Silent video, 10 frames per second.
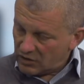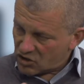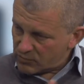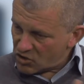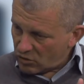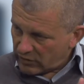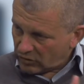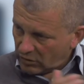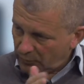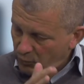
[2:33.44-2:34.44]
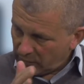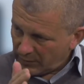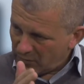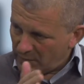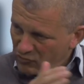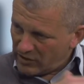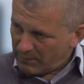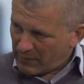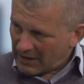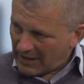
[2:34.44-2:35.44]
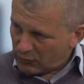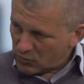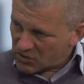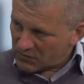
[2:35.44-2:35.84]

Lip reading: And in terms of euro dollar, what are the really big levels?